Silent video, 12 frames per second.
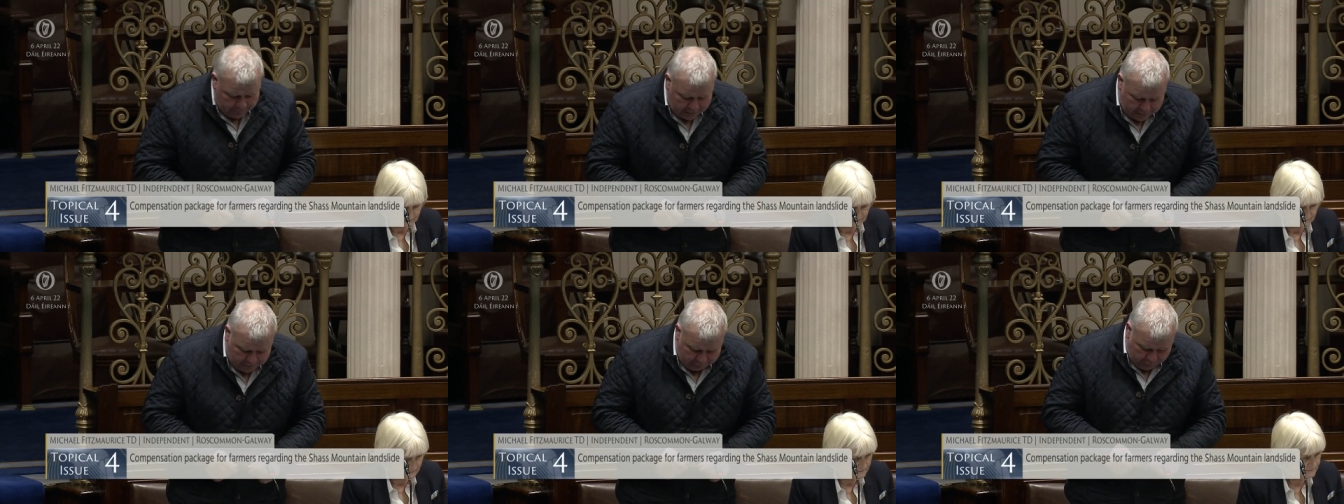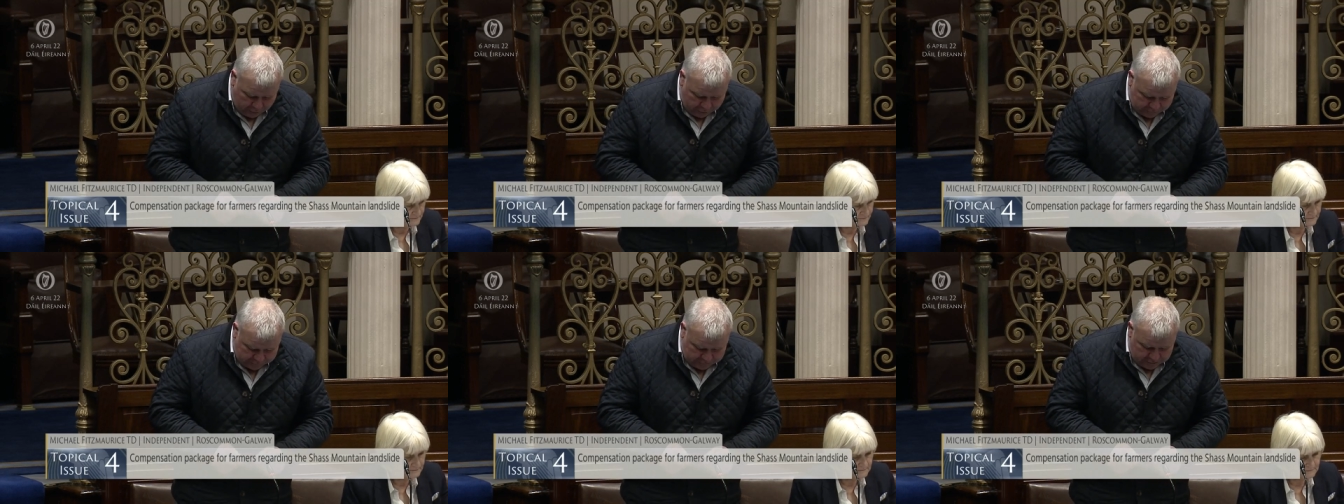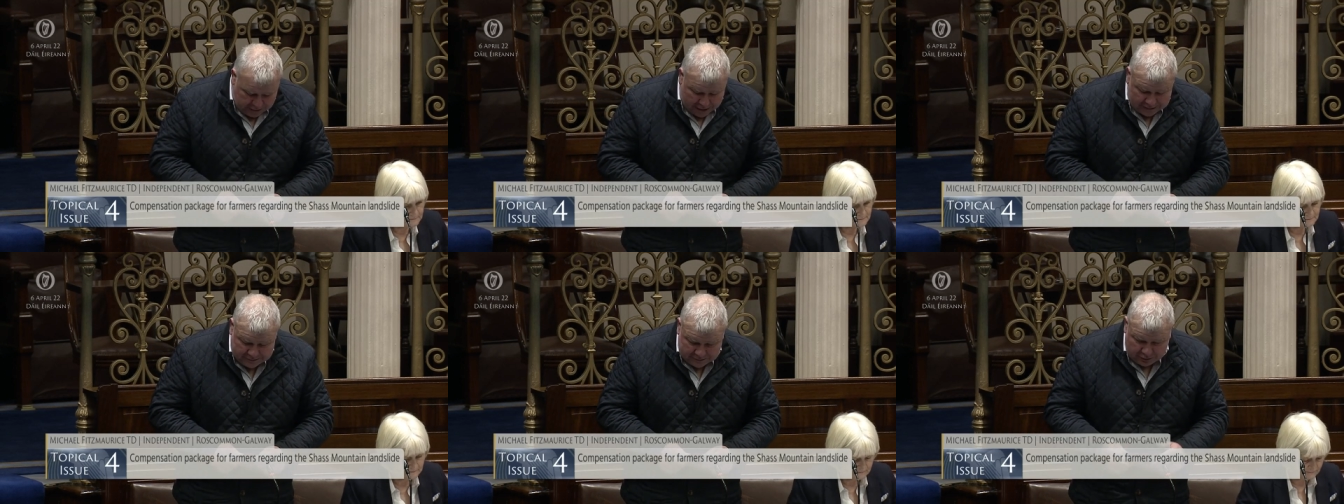and in fairness,
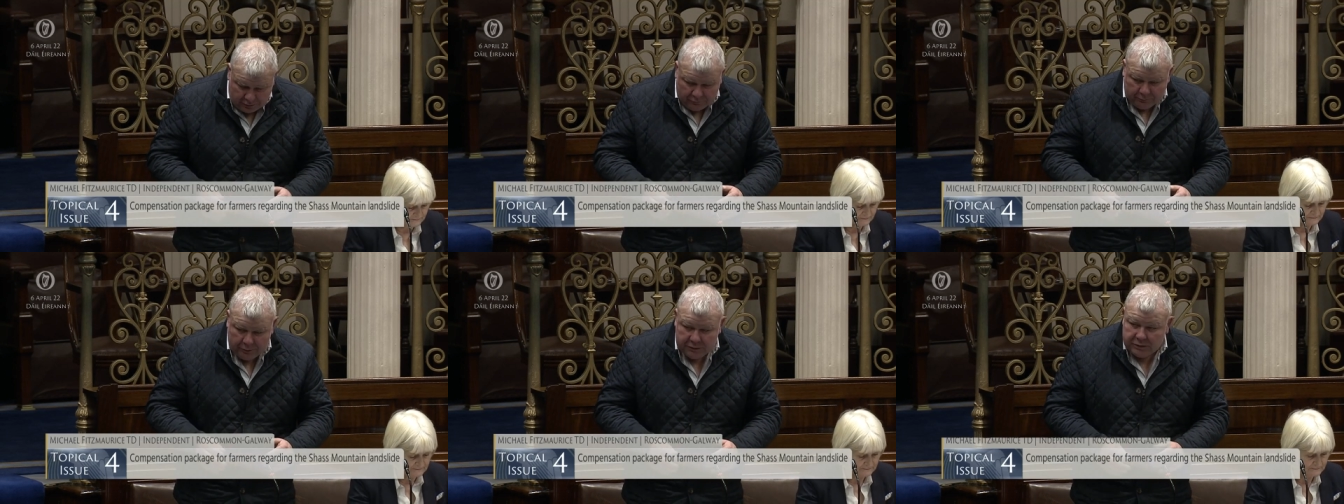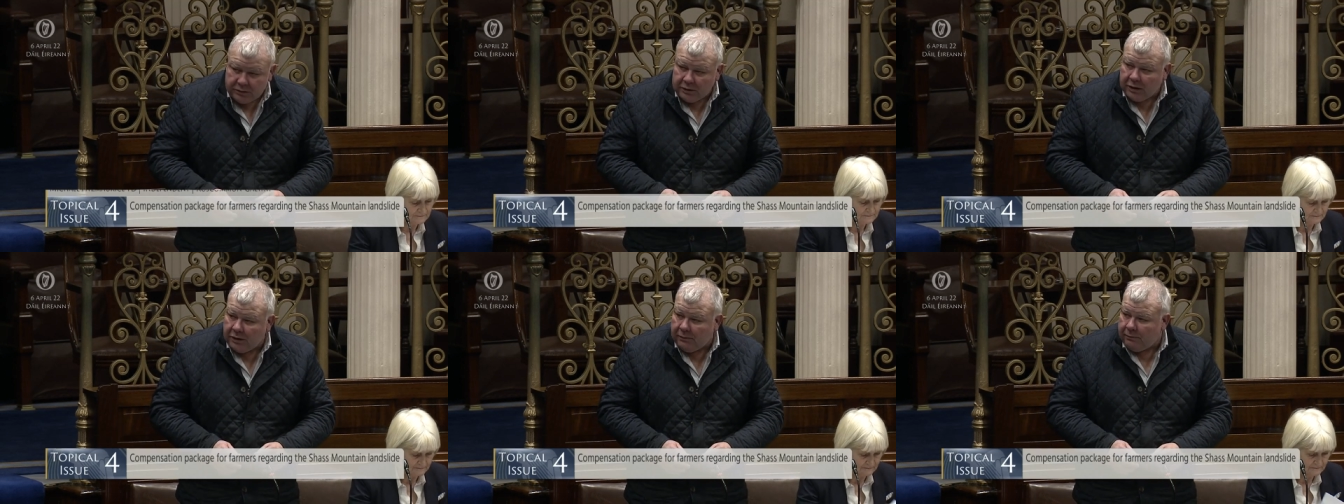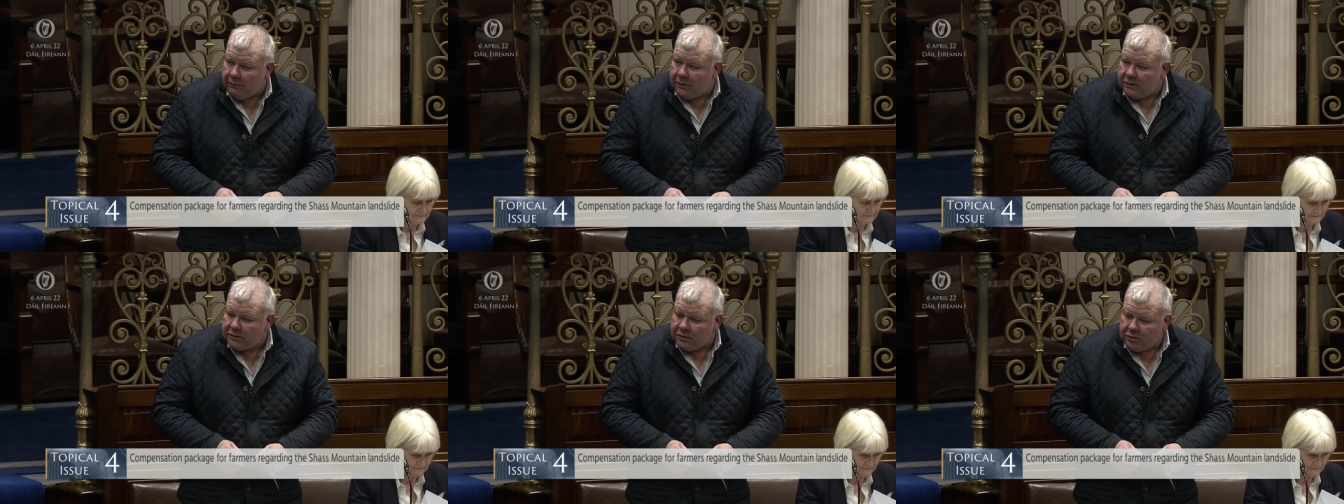yes, the government, uh,
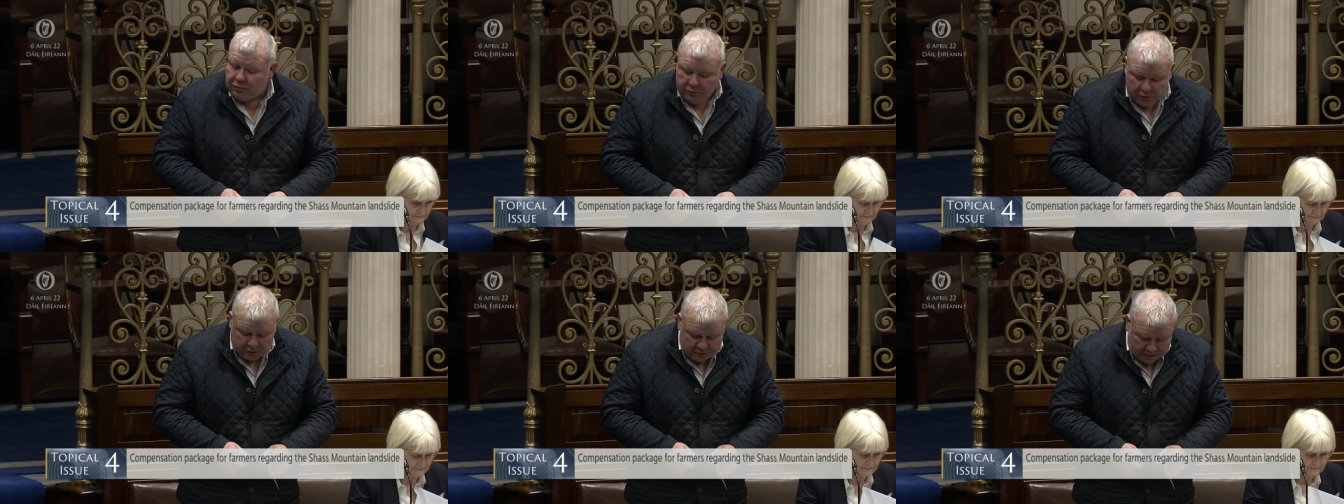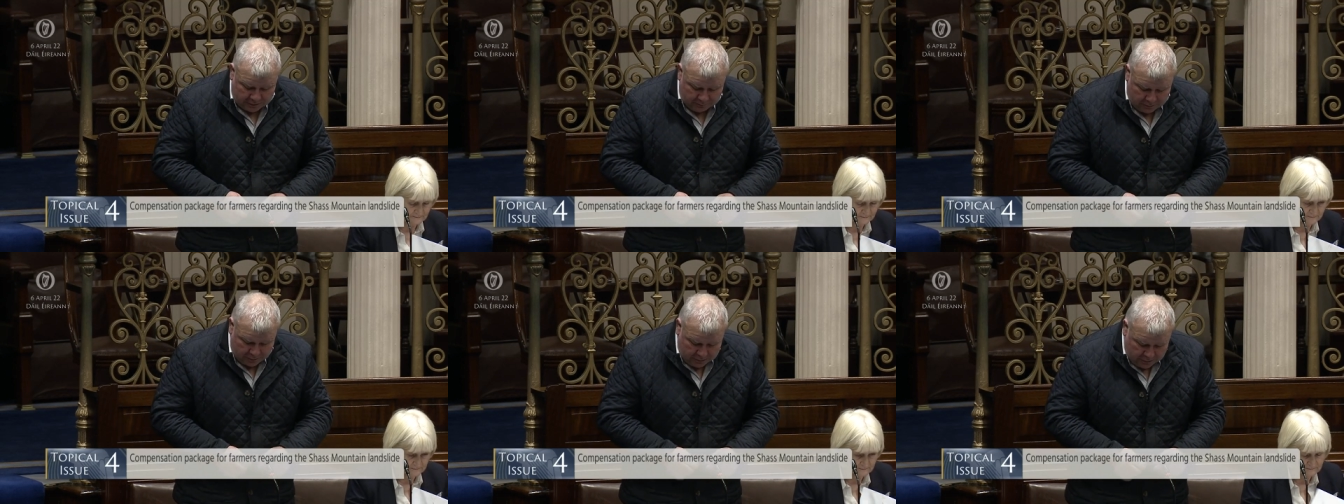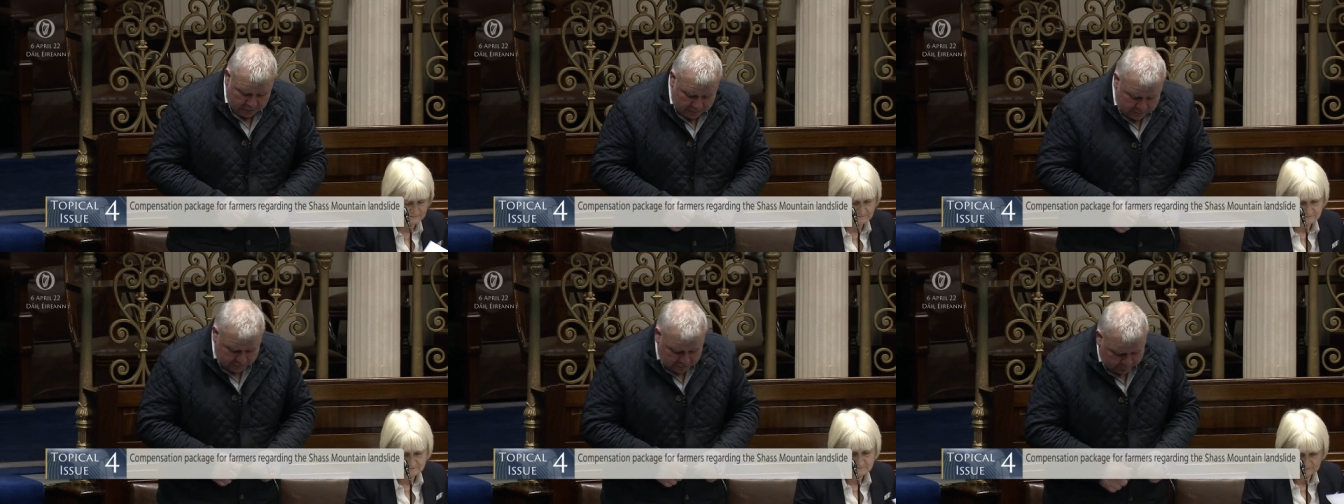Minister Noonan at the time,
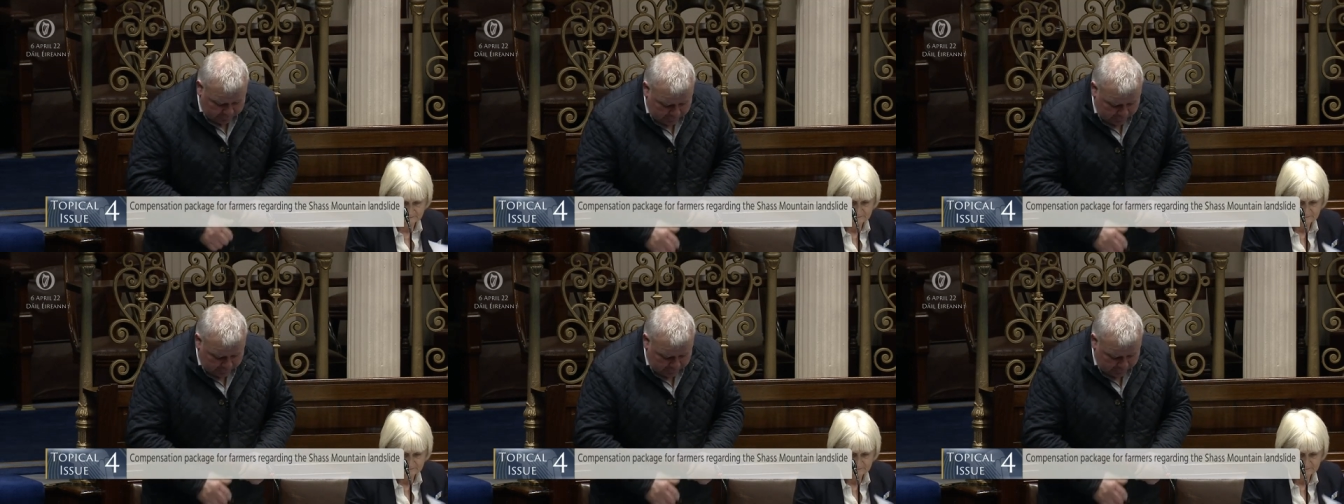set up the